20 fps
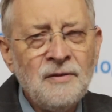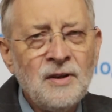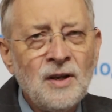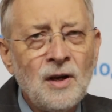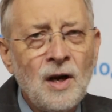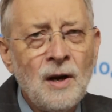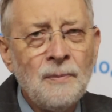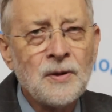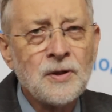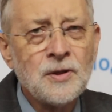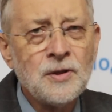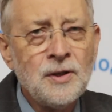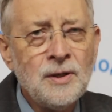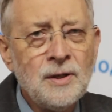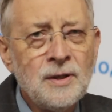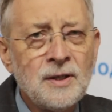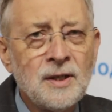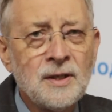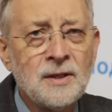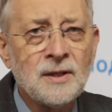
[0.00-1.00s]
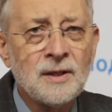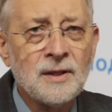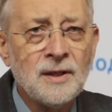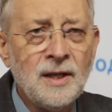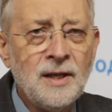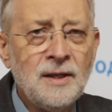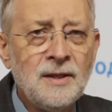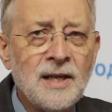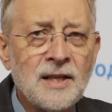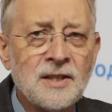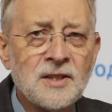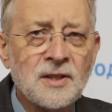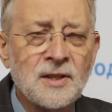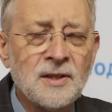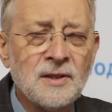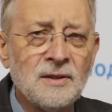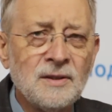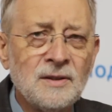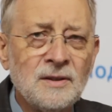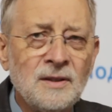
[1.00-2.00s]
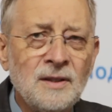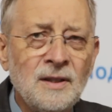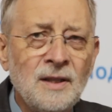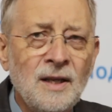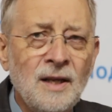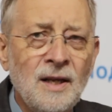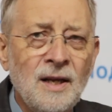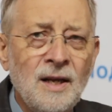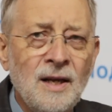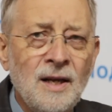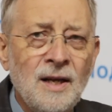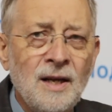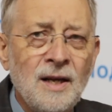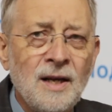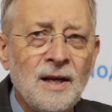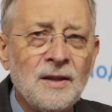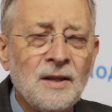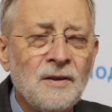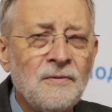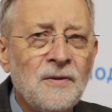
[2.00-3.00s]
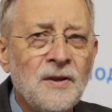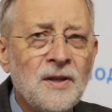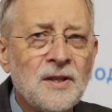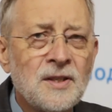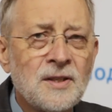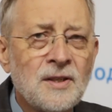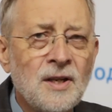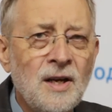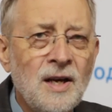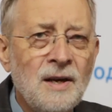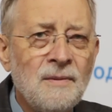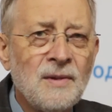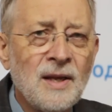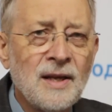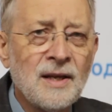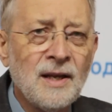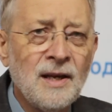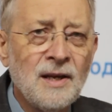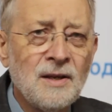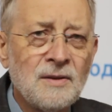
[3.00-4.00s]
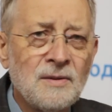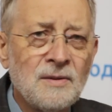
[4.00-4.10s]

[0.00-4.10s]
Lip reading: an opportunity to learn that skill, and the first time they go